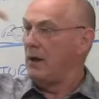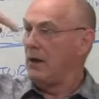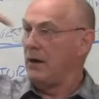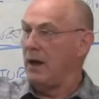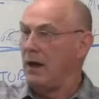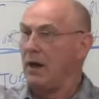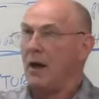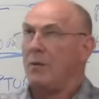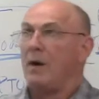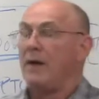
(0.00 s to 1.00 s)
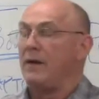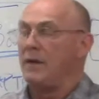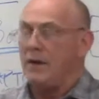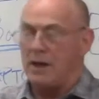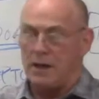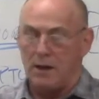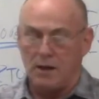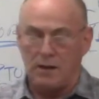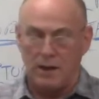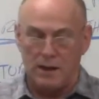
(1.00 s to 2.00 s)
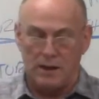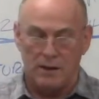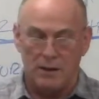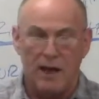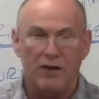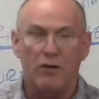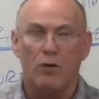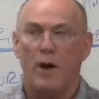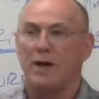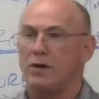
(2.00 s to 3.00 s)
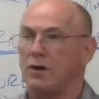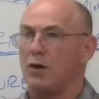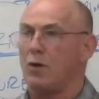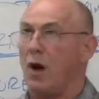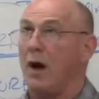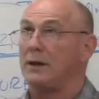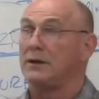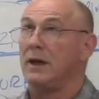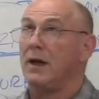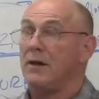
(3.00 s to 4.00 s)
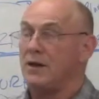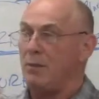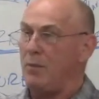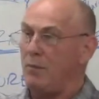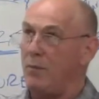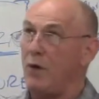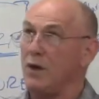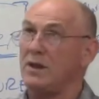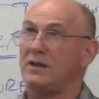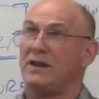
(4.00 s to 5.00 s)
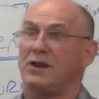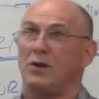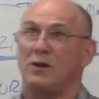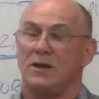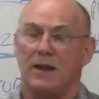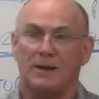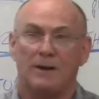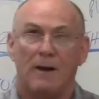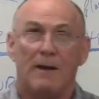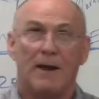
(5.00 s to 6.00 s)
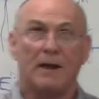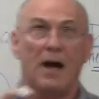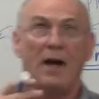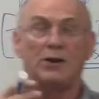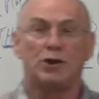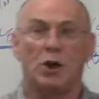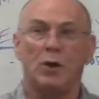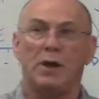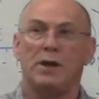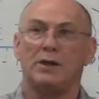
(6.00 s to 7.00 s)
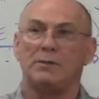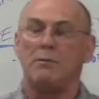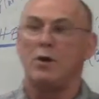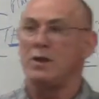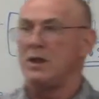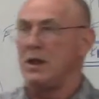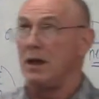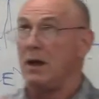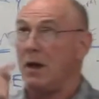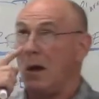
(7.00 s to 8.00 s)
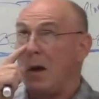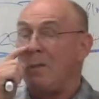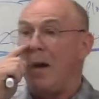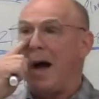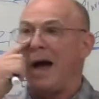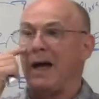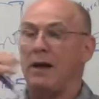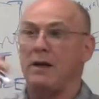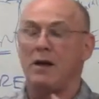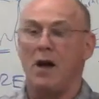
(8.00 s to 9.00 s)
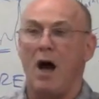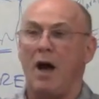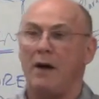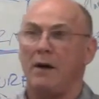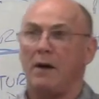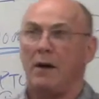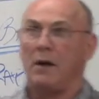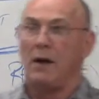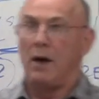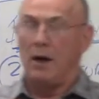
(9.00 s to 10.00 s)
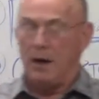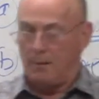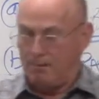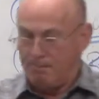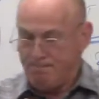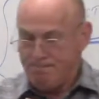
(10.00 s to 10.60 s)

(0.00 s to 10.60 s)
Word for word: Mm-hmm. Okay, but the, the, the death of Christ on the cross, there's a verse that sits there and says that God showed his mercy by not, um,